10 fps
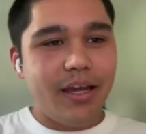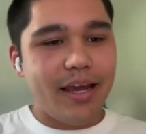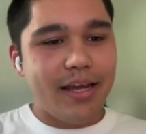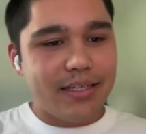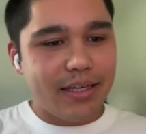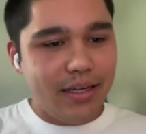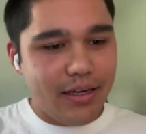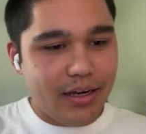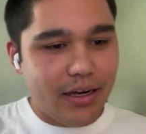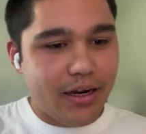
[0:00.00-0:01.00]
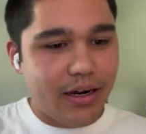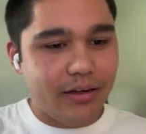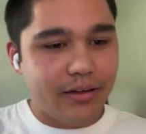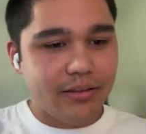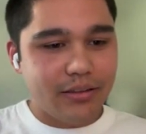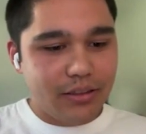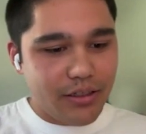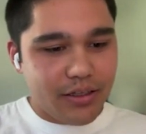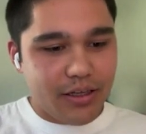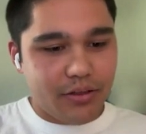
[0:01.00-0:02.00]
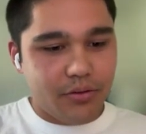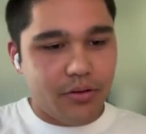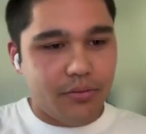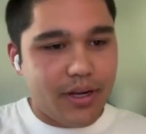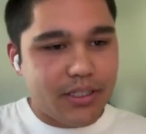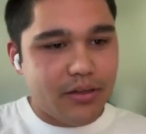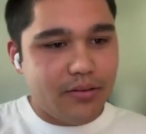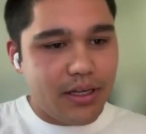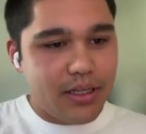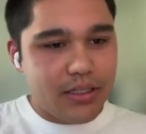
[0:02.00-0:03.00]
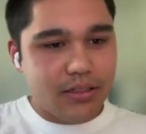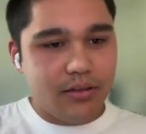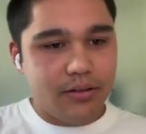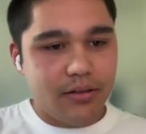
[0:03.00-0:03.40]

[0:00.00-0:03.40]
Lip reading: guess I can get through the rest of this.